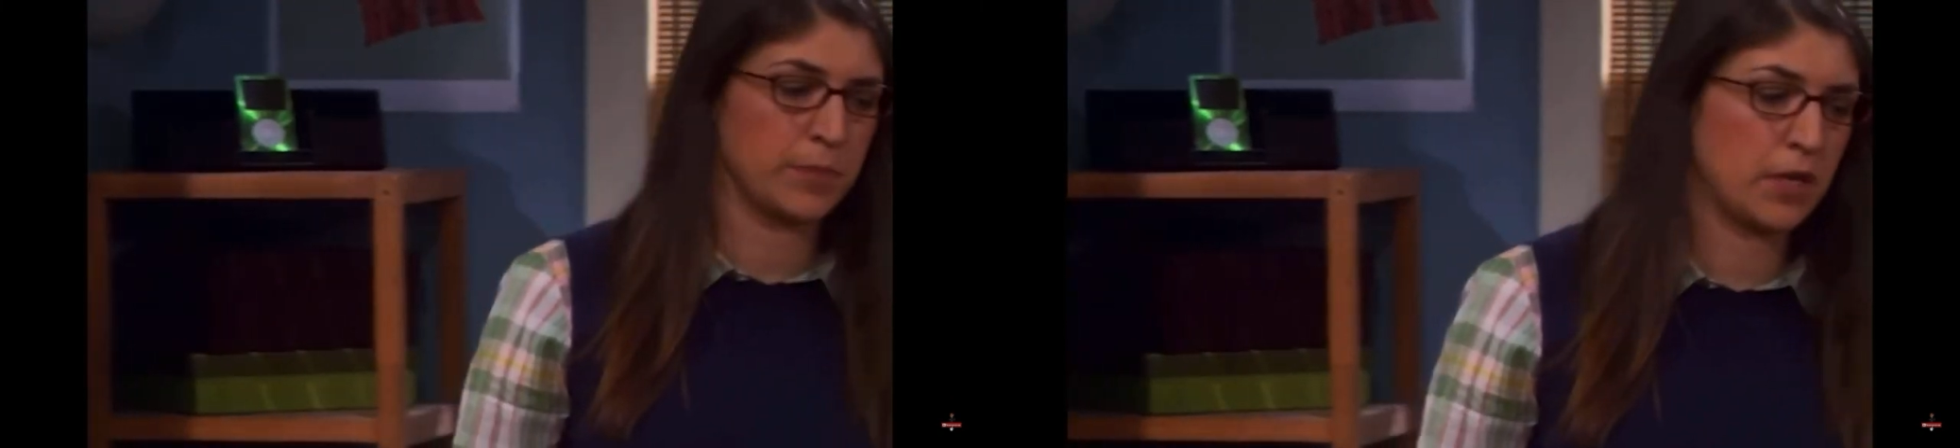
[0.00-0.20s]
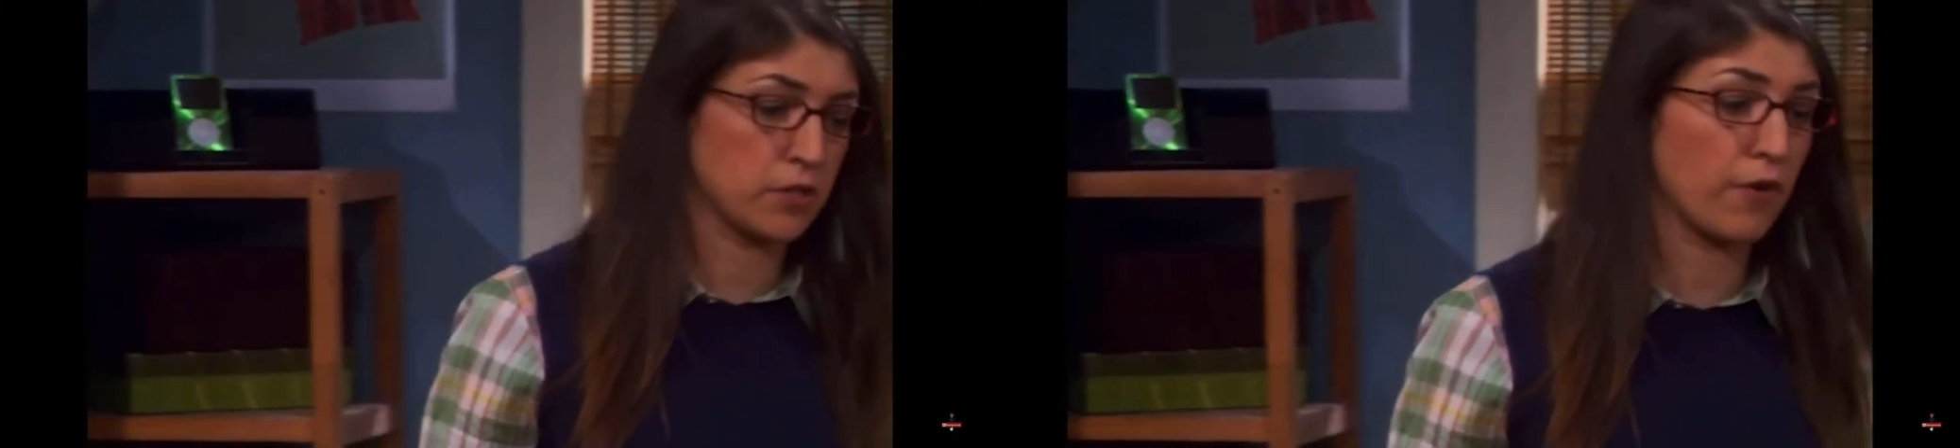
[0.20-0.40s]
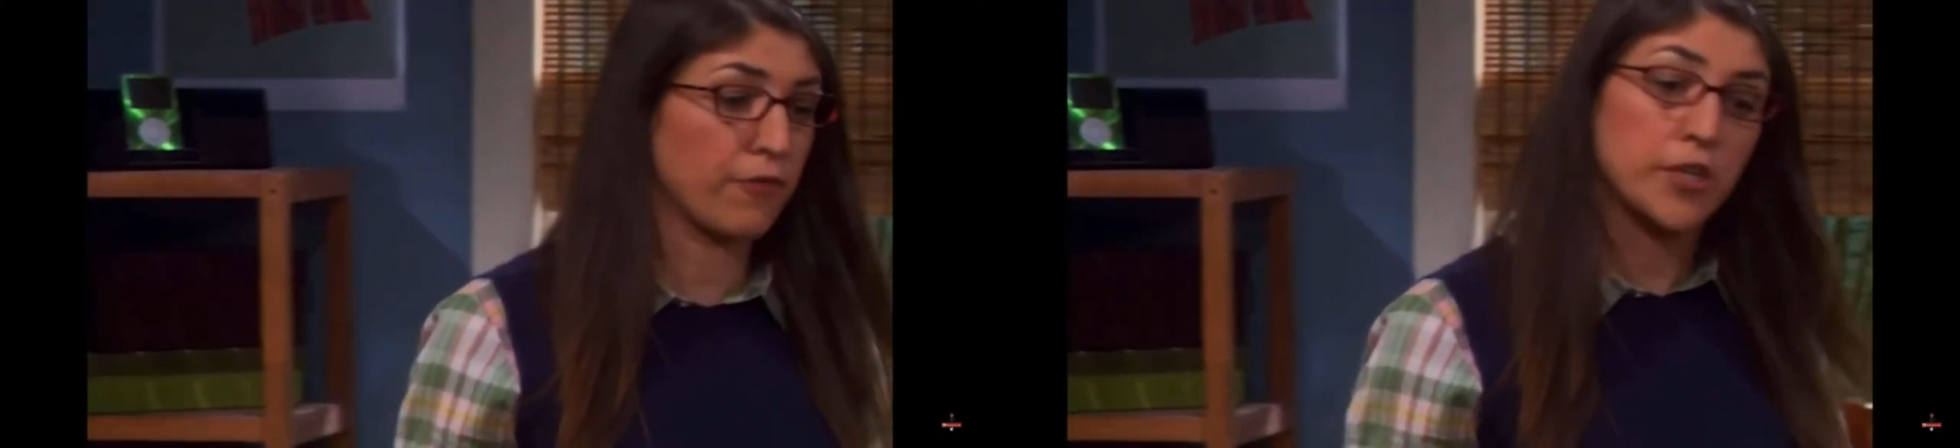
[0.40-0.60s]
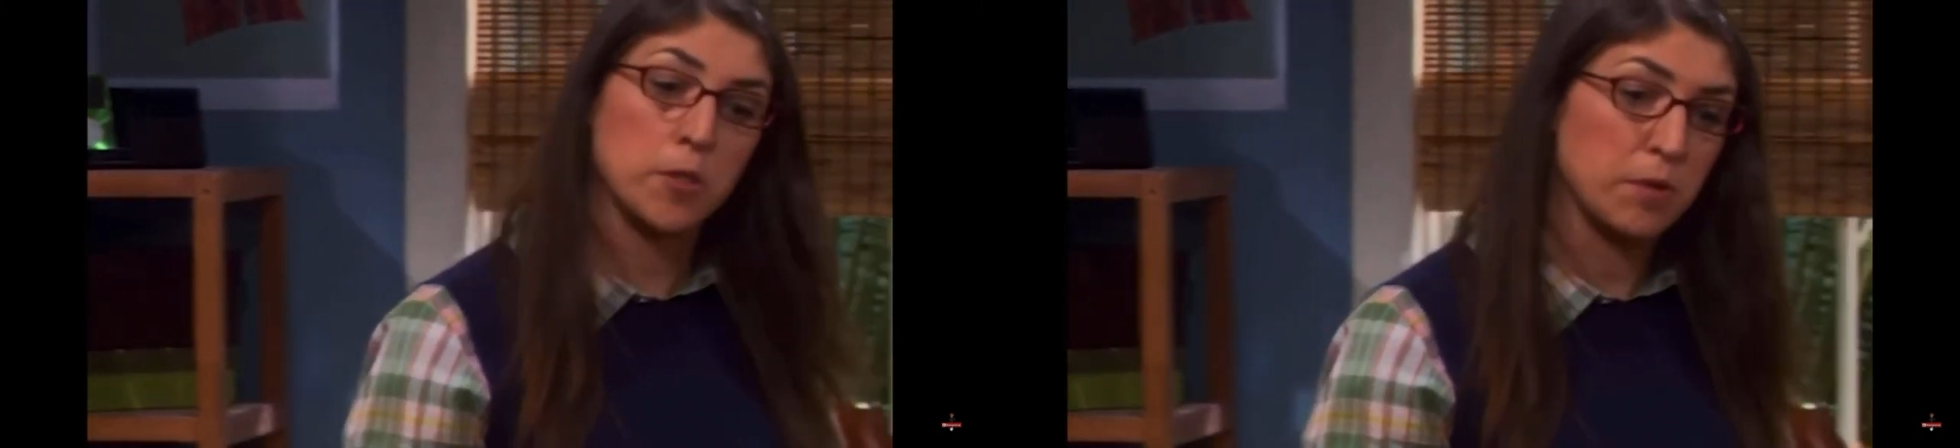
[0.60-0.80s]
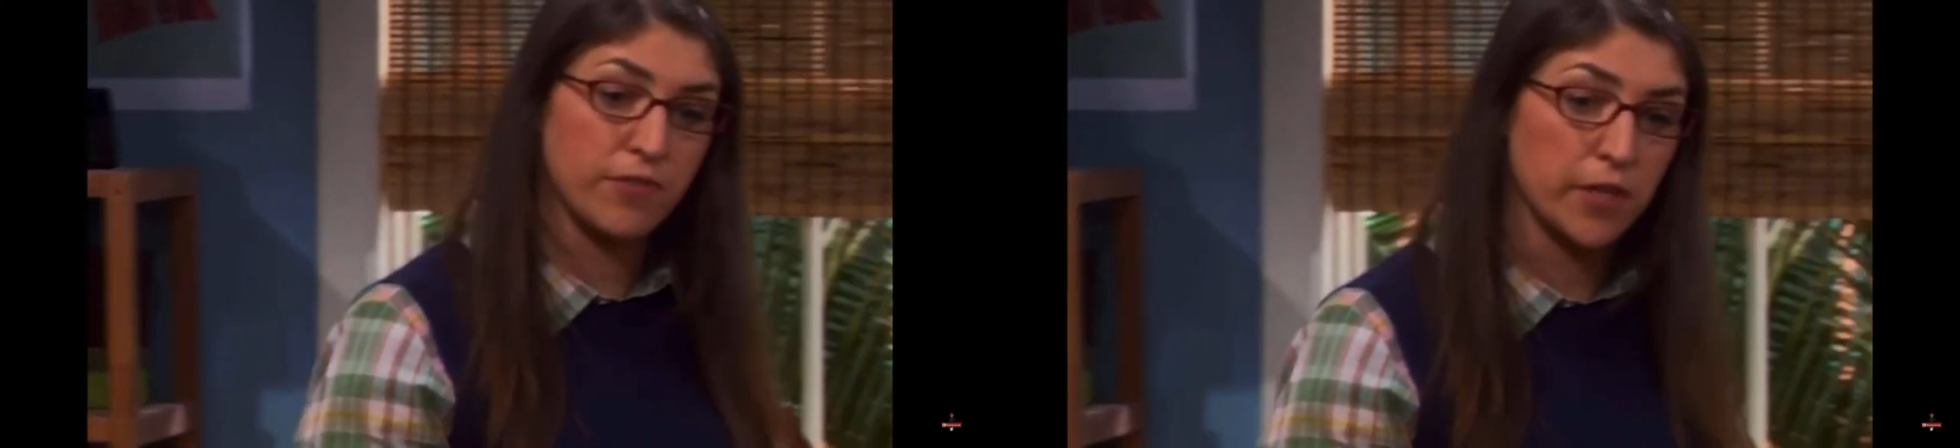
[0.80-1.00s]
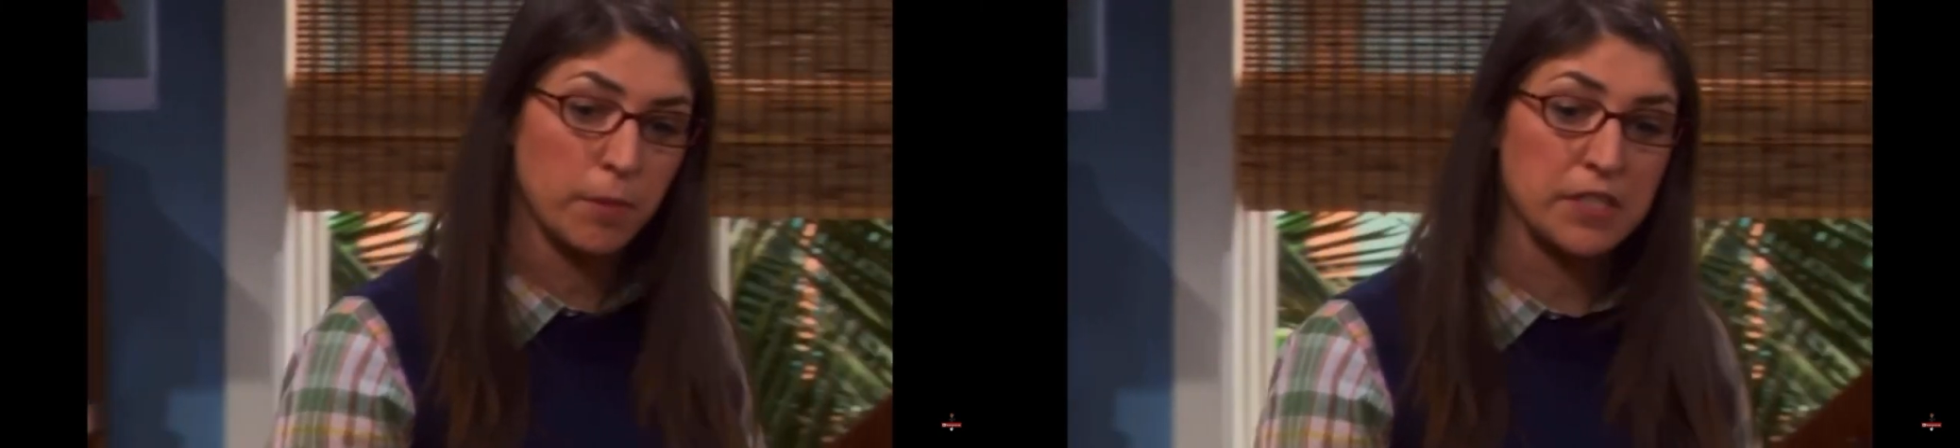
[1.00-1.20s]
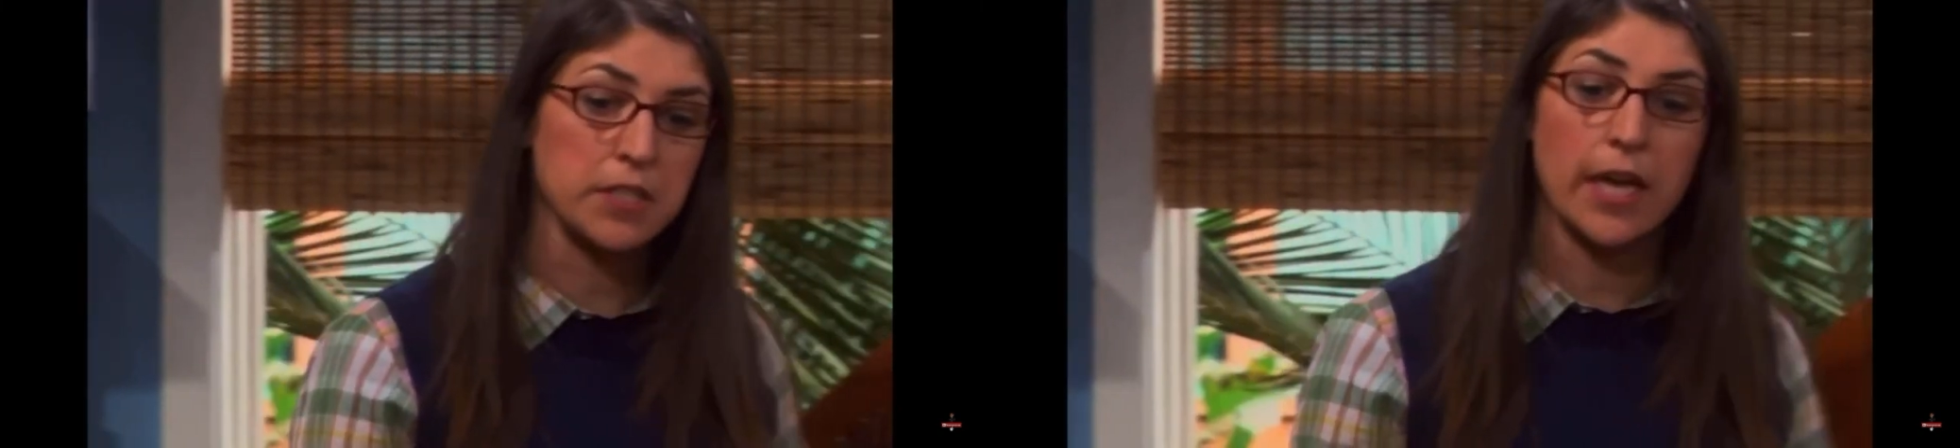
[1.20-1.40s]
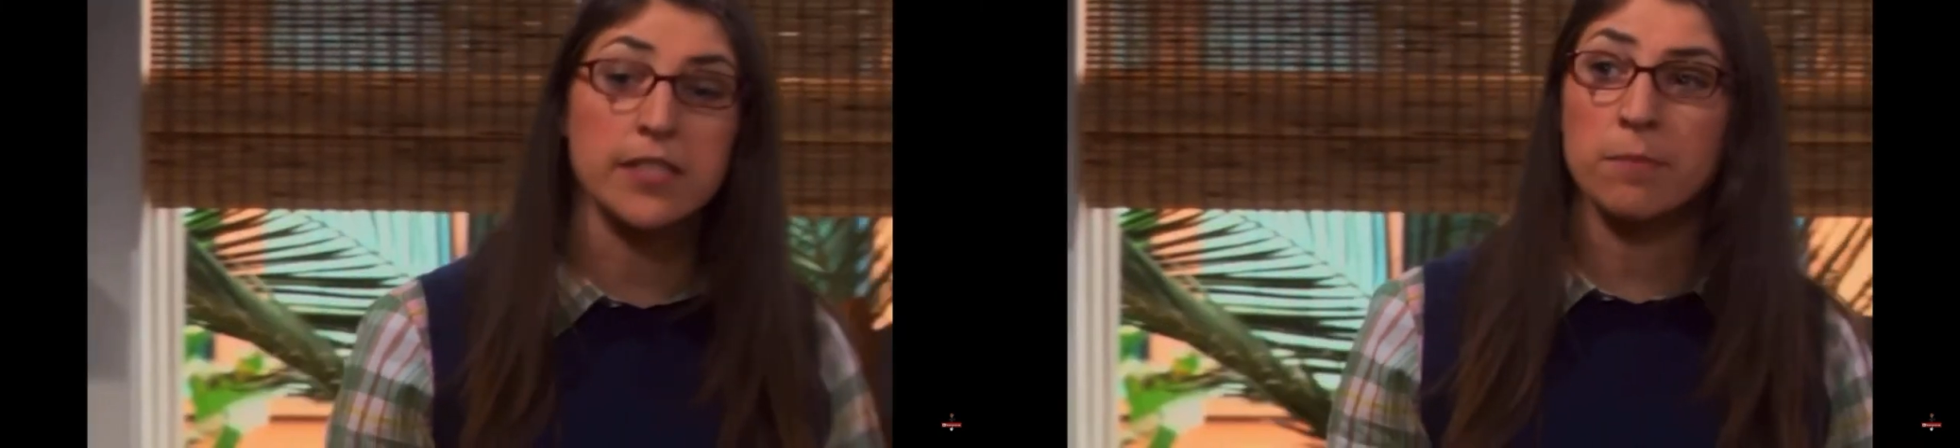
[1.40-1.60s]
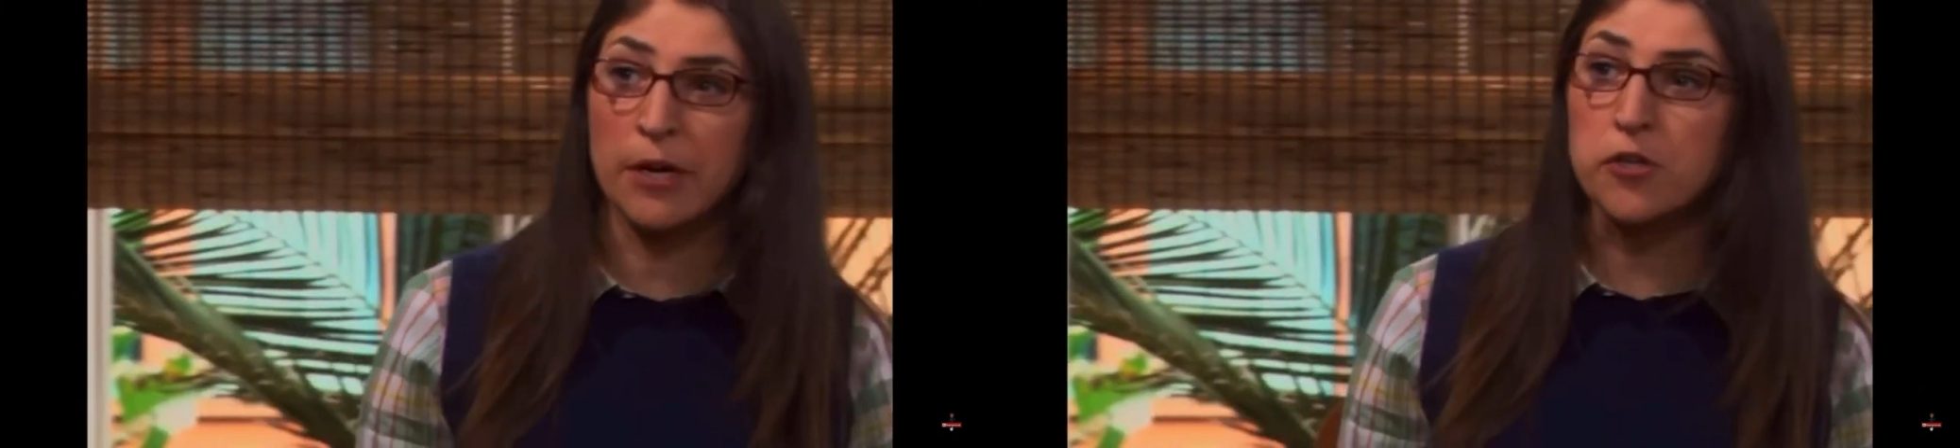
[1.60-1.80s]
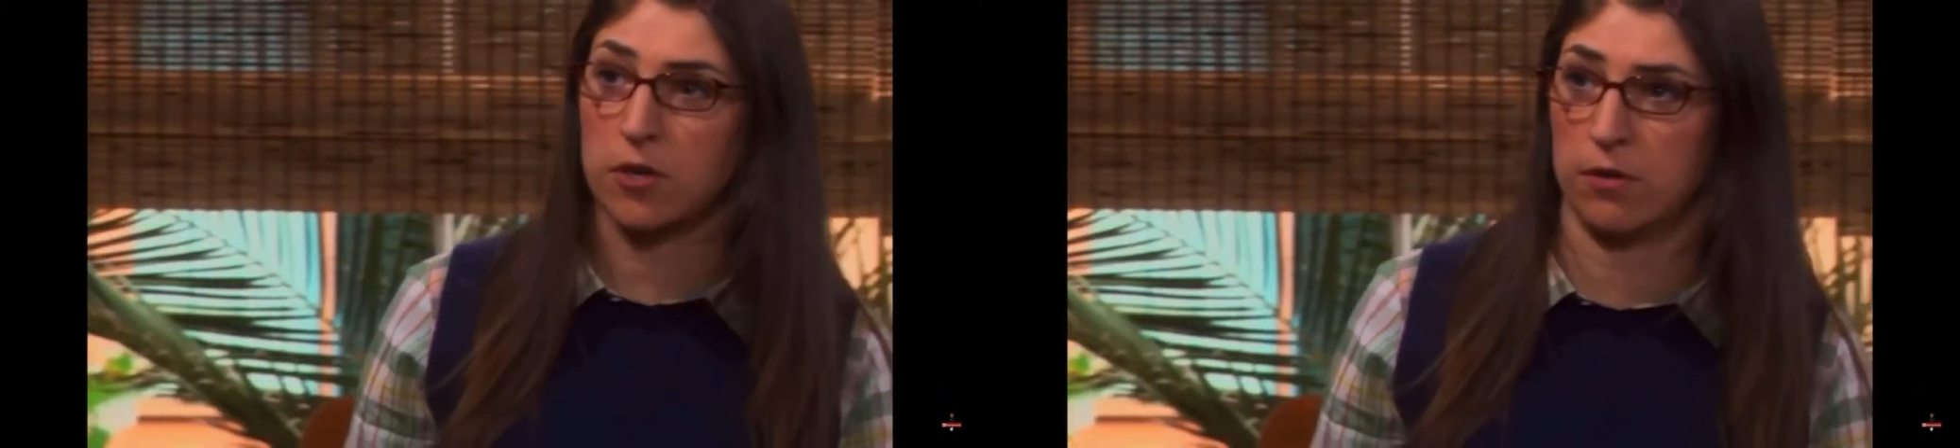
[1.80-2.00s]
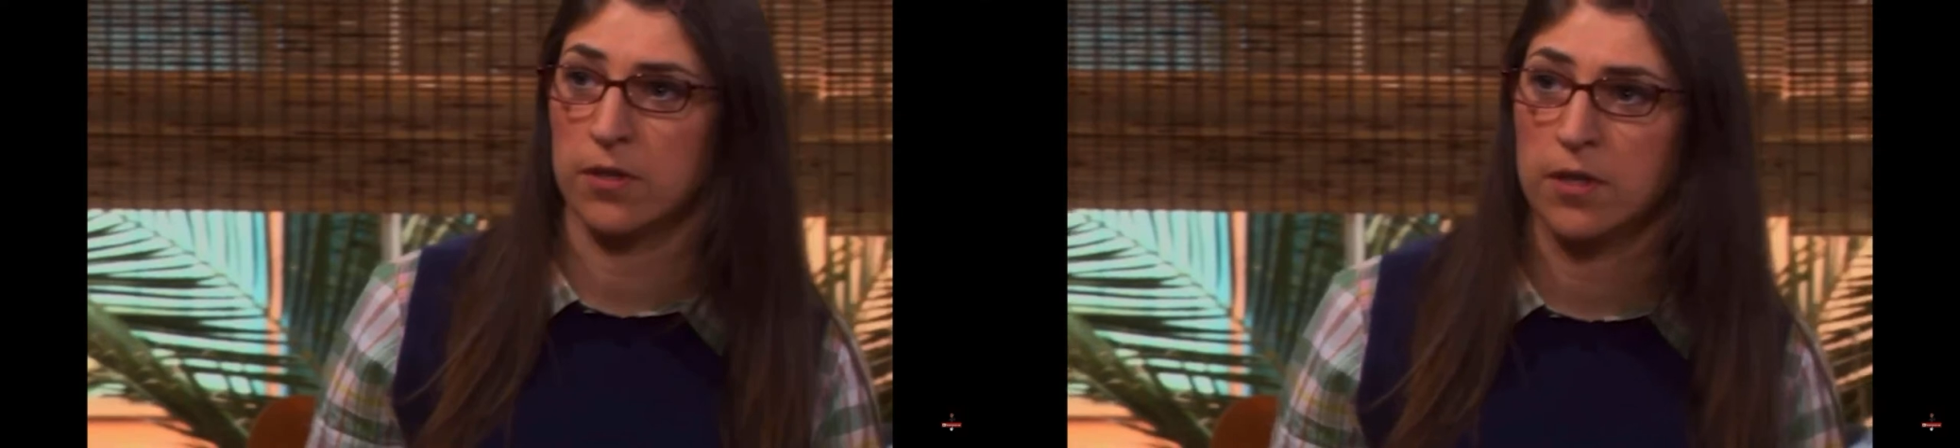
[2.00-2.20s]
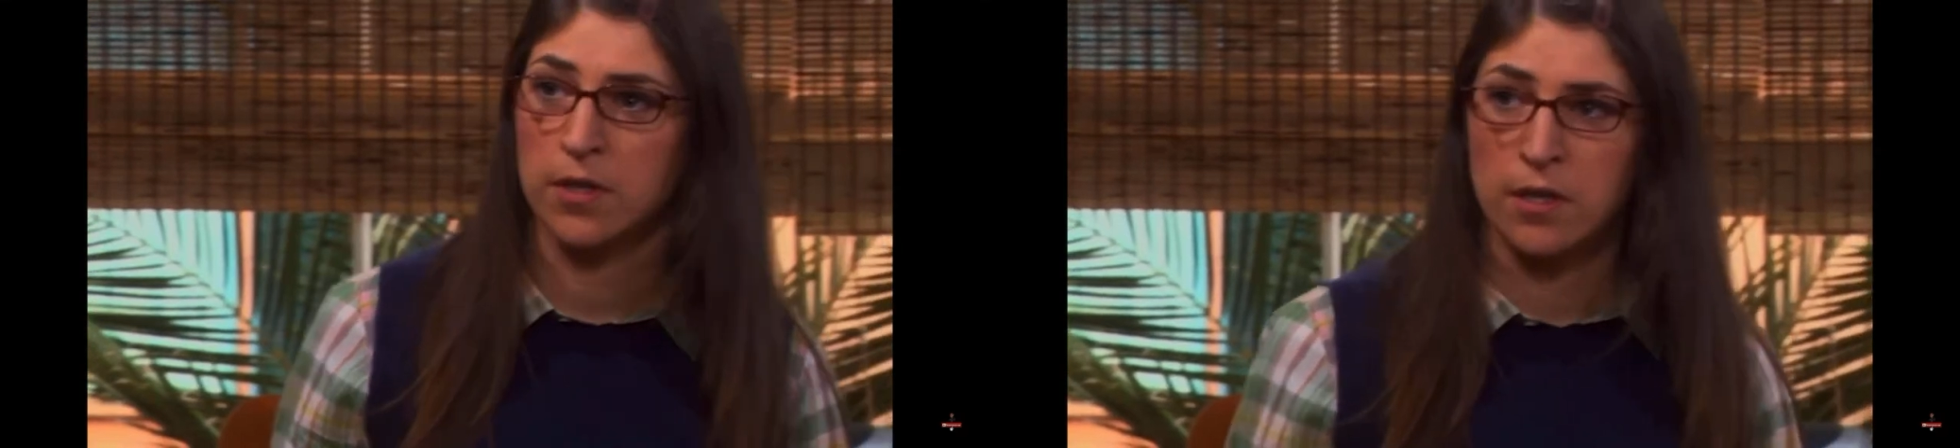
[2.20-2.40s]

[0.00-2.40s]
Because our friendship is fundamentally asymmetrical.